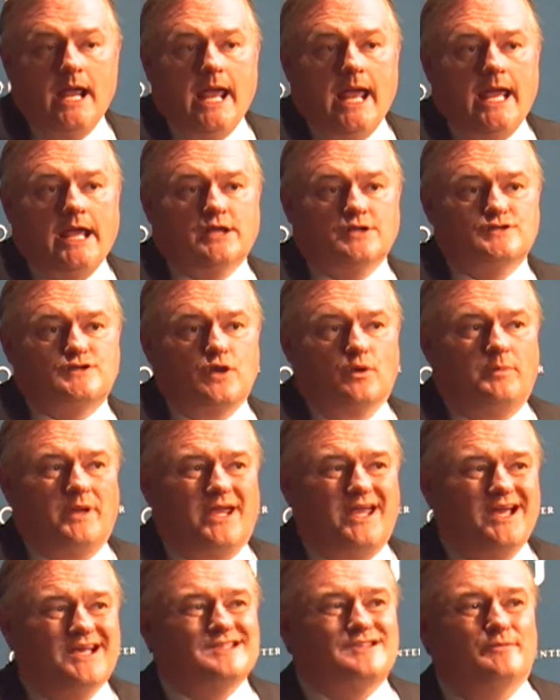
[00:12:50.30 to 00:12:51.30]
And so
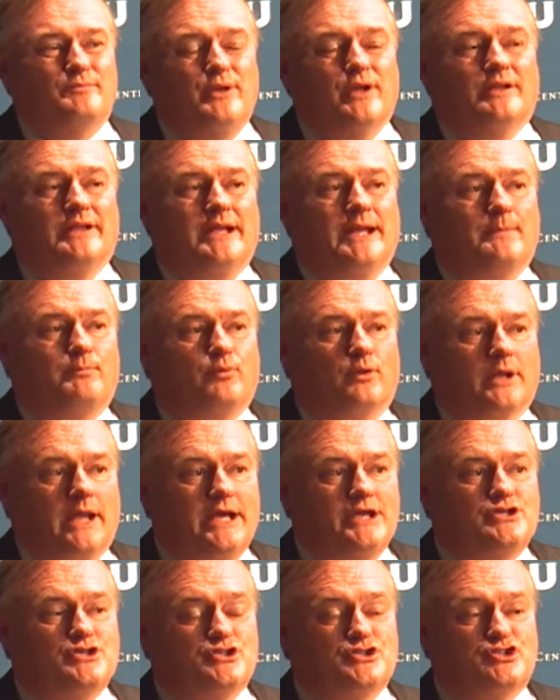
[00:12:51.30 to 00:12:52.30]
because of building up
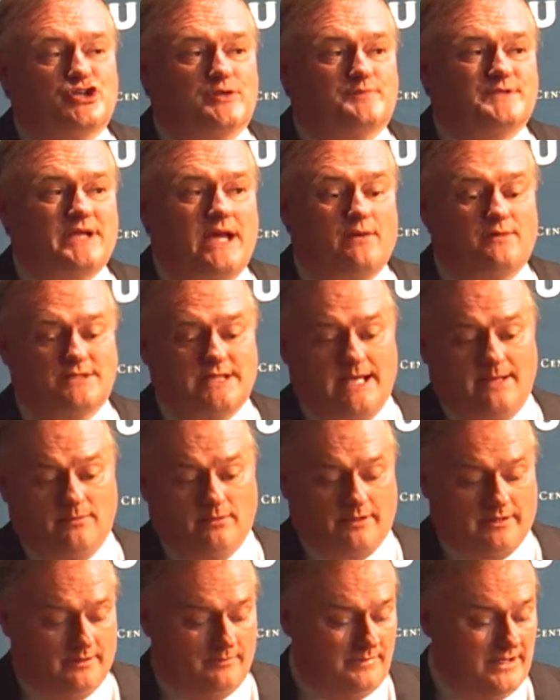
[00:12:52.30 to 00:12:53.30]
relationships, I was able
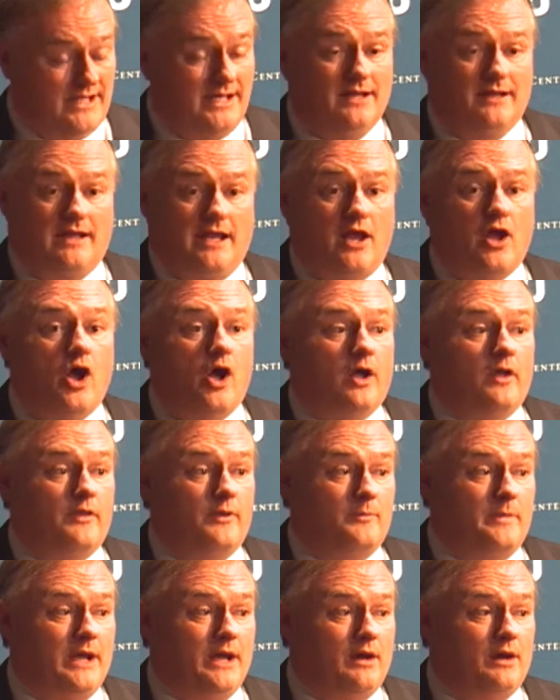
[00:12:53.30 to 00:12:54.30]
to immediately call the
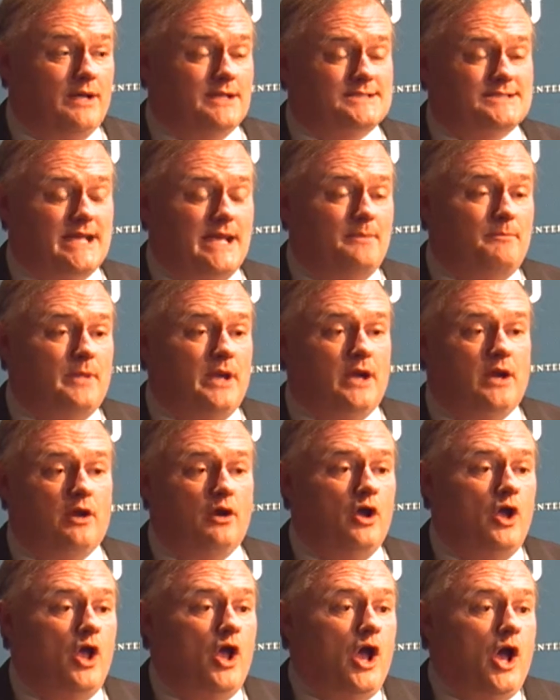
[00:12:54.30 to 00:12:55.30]
mayor and say, Mayor,
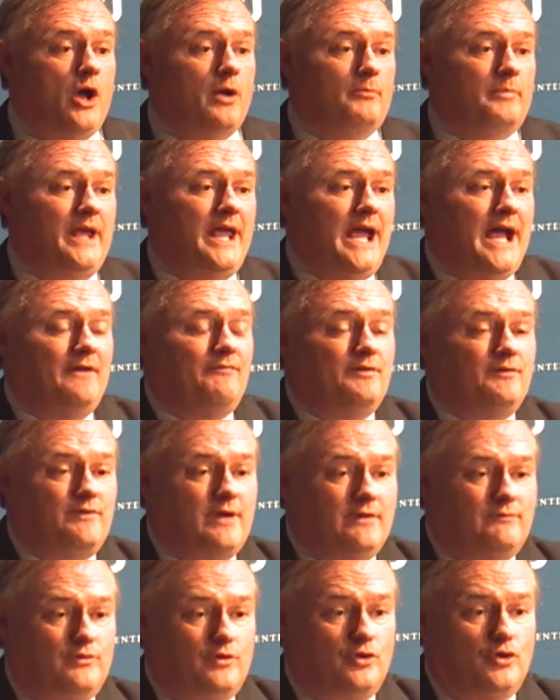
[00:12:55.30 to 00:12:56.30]
on behalf of
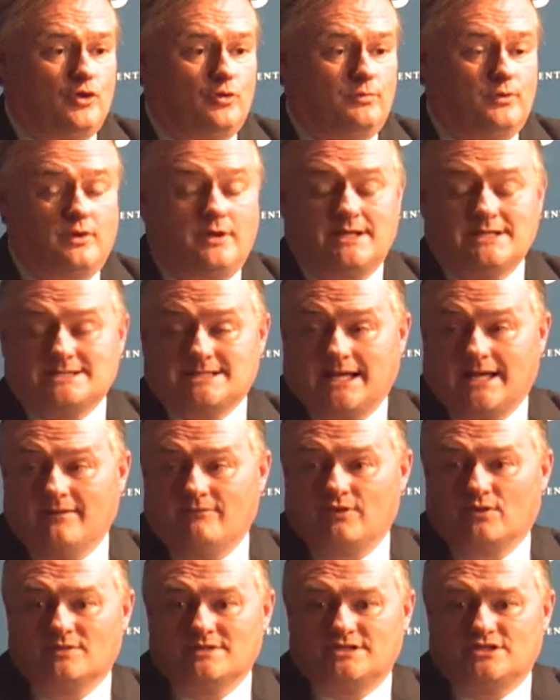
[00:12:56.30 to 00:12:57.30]
Governor Herbert, because the
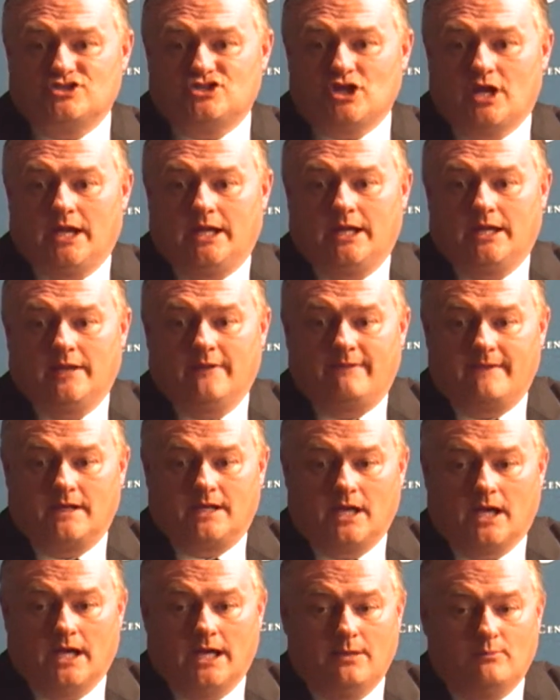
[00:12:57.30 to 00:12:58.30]
governor was in China at the
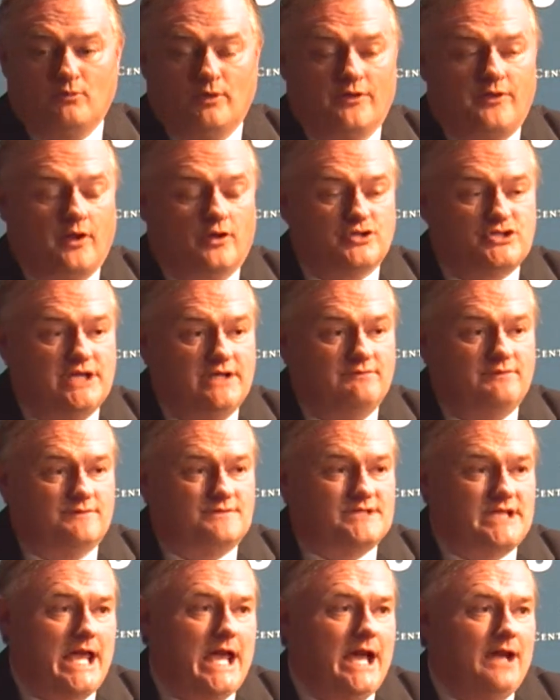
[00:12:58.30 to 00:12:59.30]
time with our chief of
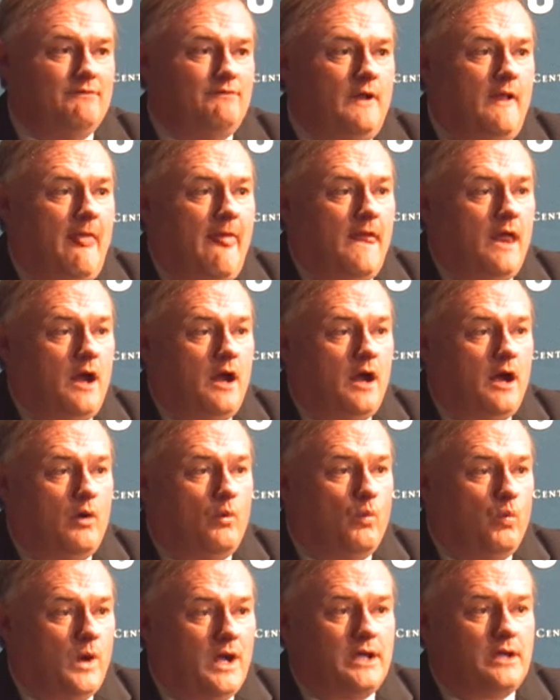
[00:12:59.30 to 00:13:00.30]
staff,
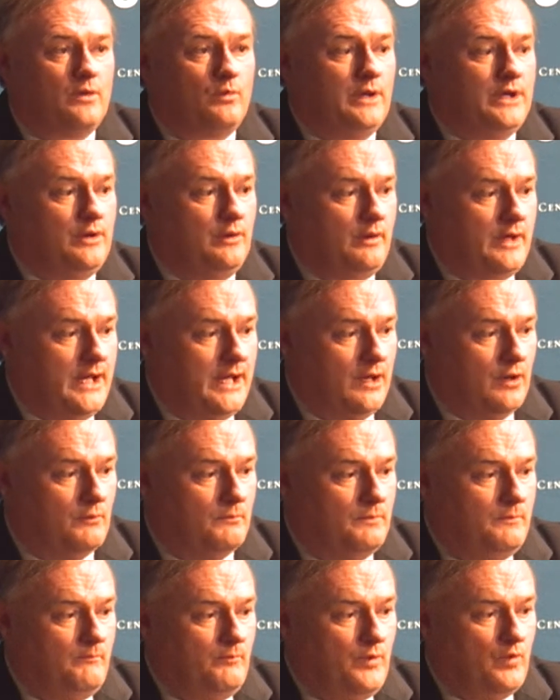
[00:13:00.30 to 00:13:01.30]
what can we do to
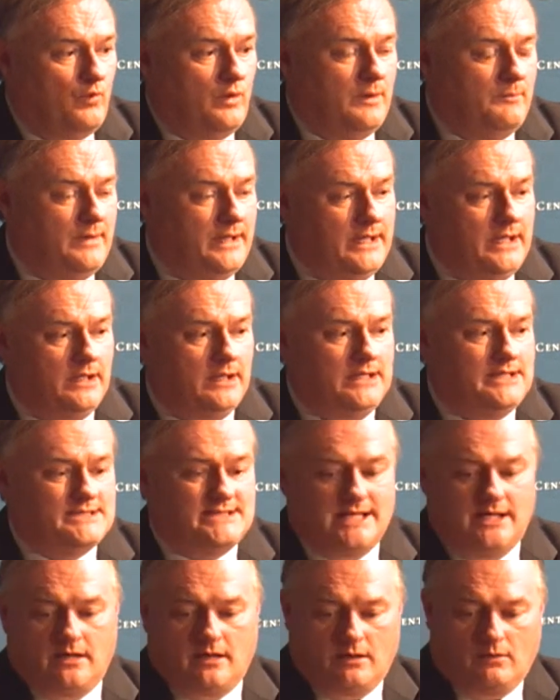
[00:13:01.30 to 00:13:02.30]
help? We immediately
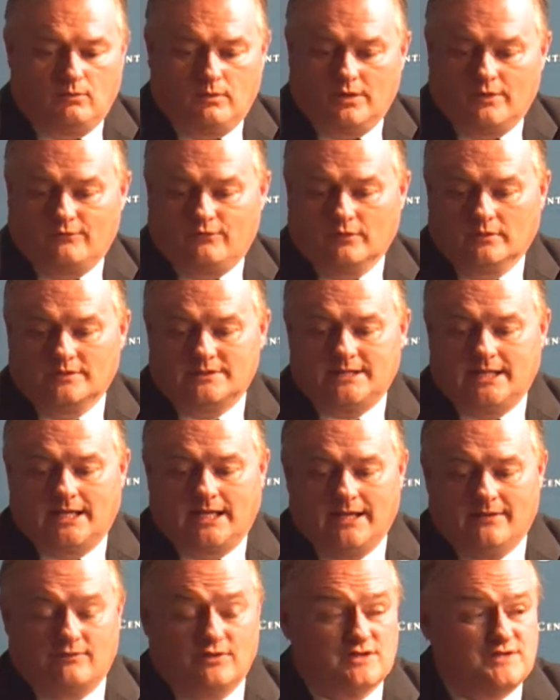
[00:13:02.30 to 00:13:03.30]
sent our wonderful Lieutenant
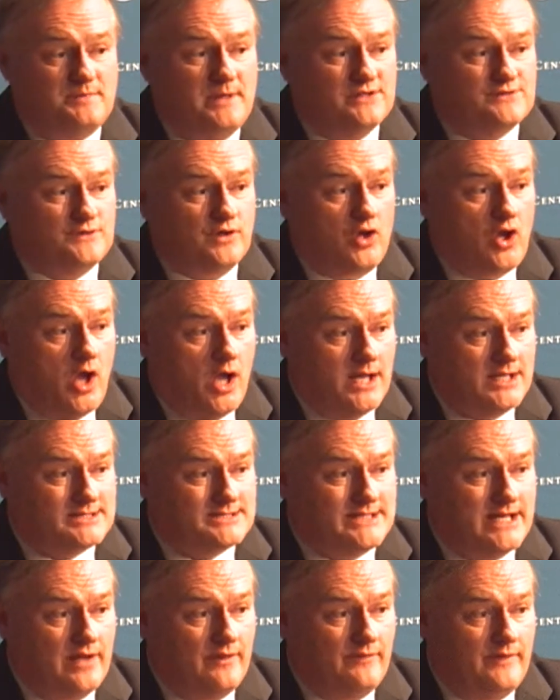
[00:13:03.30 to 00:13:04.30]
Governor Spencer Cox
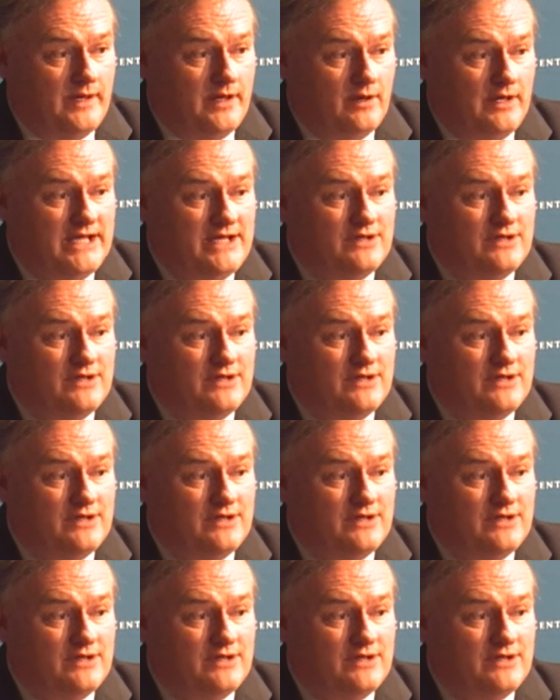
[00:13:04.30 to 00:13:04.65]
down there. He